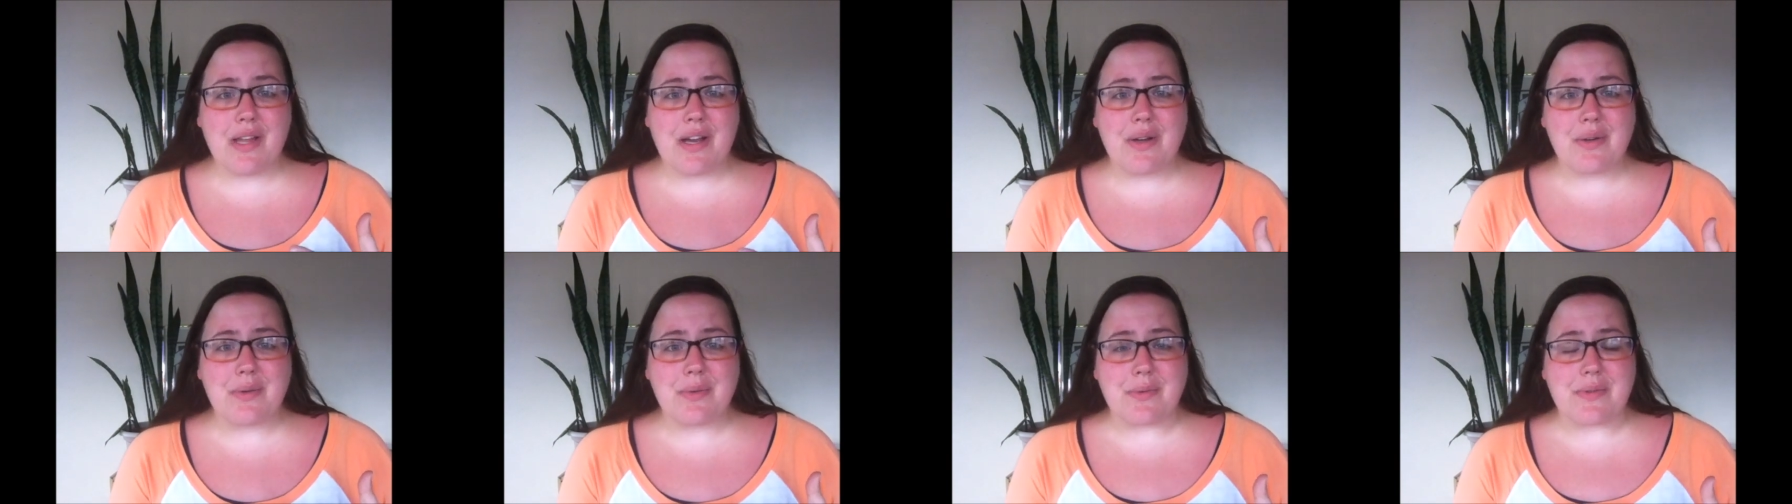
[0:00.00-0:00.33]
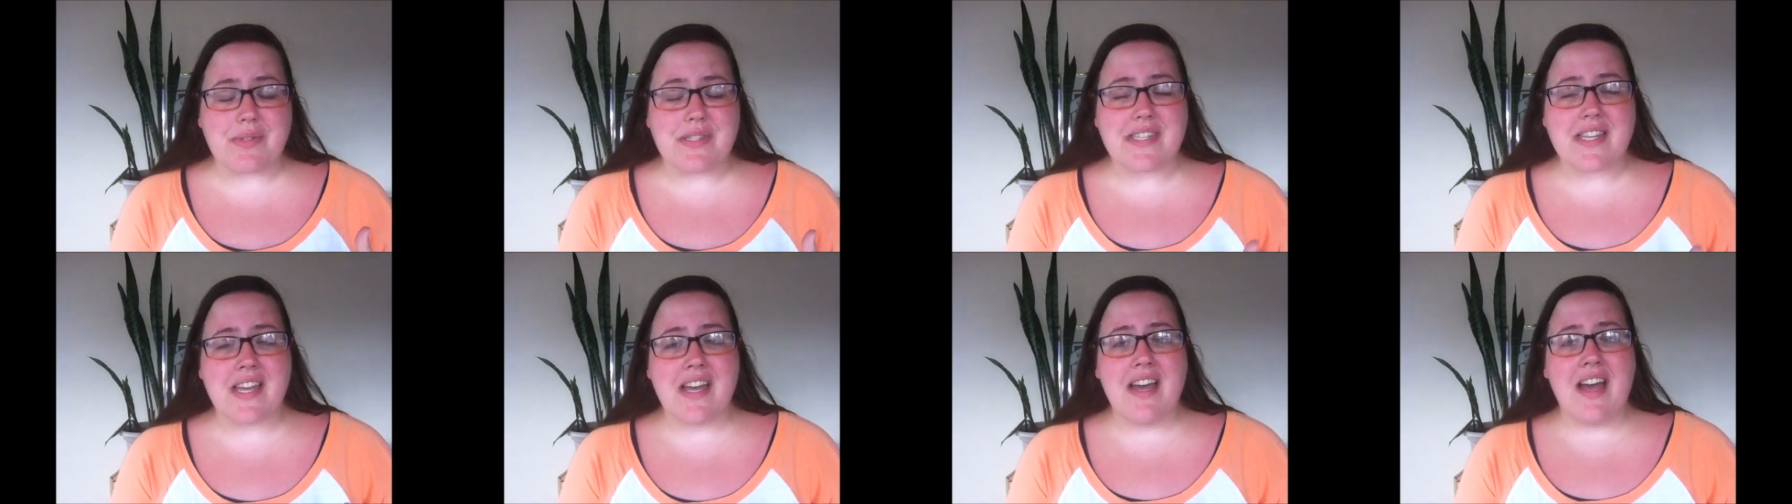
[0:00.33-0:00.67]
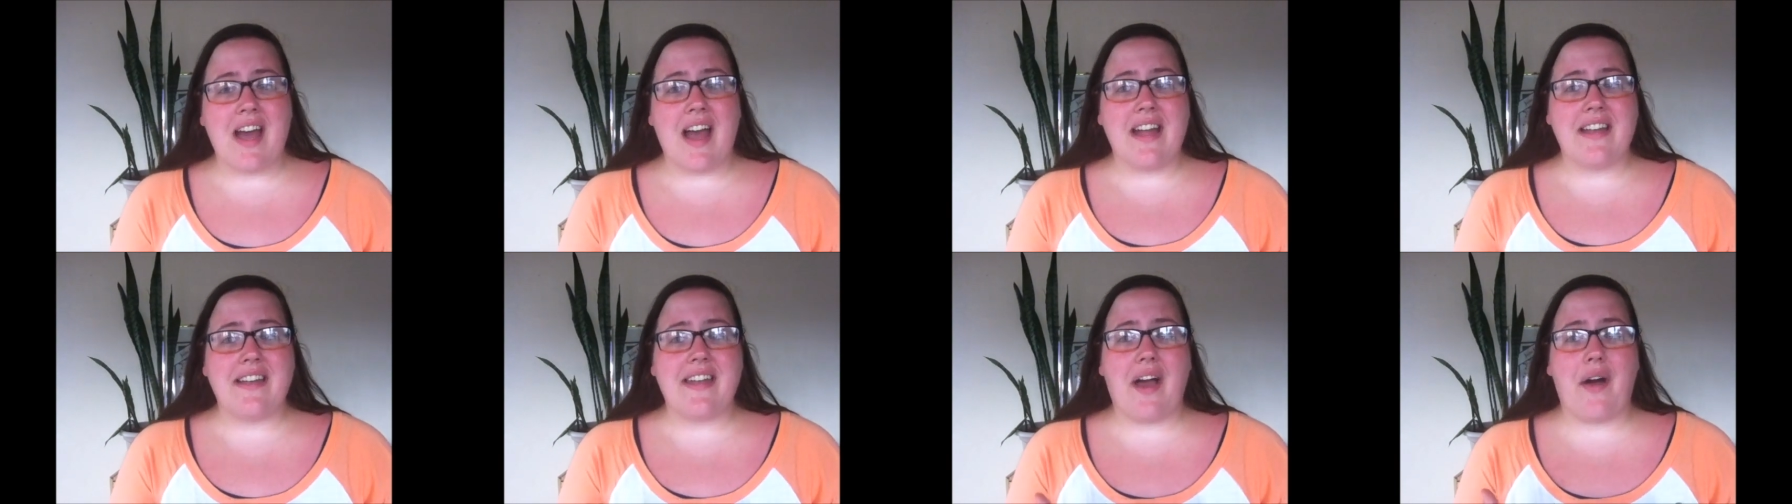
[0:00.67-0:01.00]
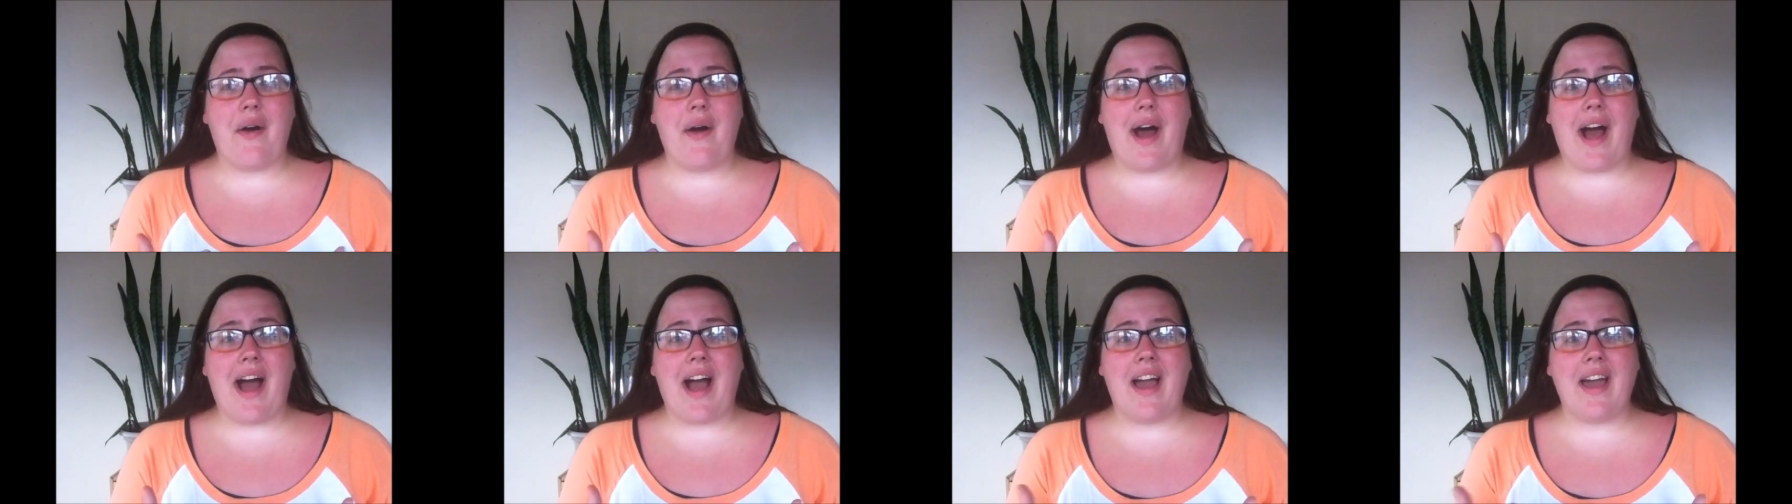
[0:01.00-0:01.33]
loans.
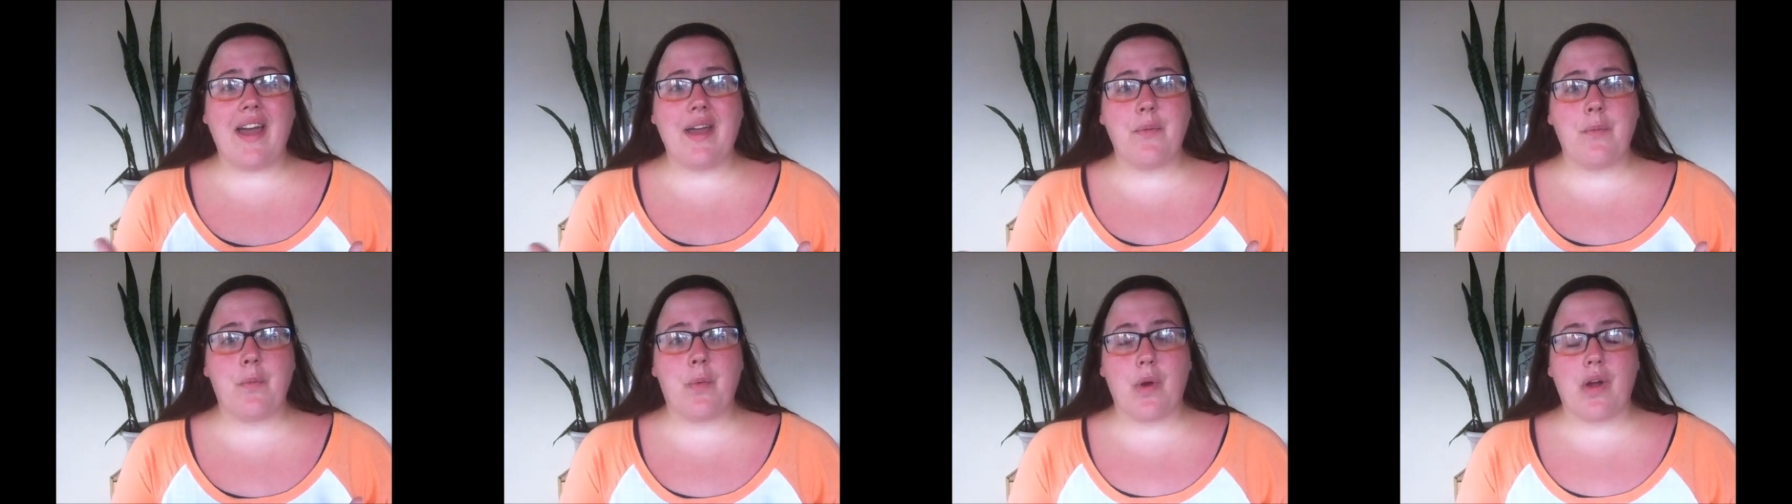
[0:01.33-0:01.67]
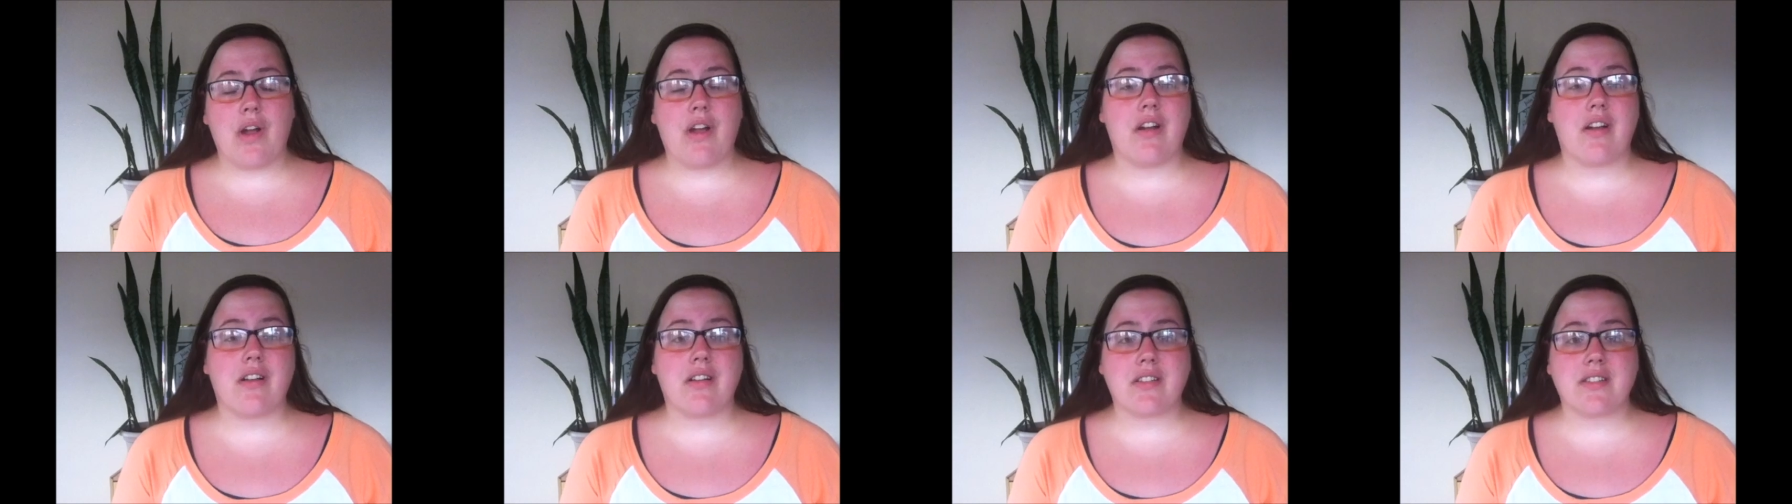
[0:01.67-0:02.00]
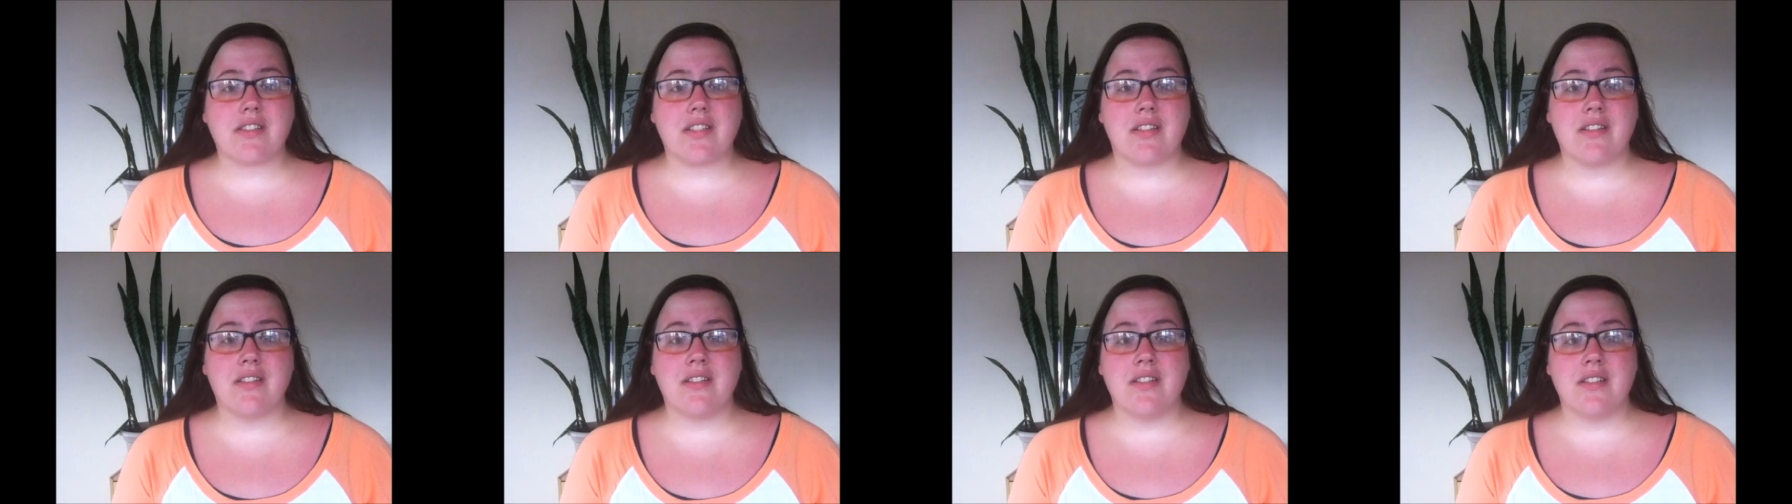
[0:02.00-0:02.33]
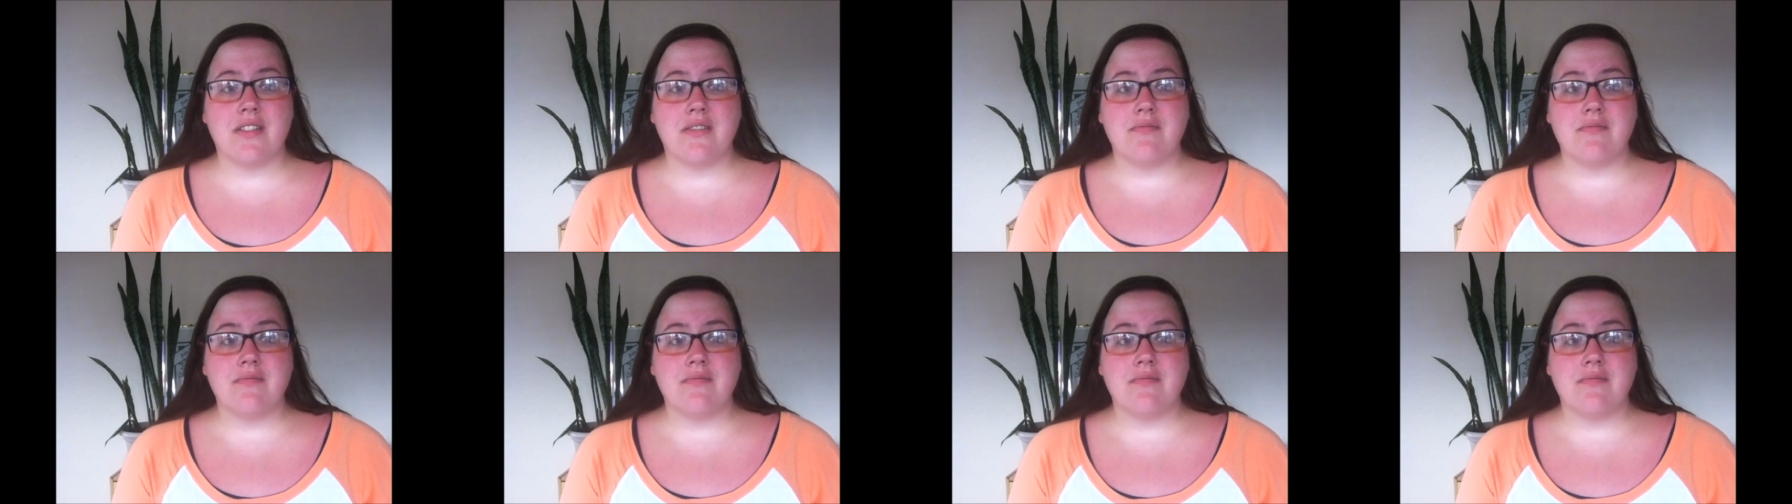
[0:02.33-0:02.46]
Now I worked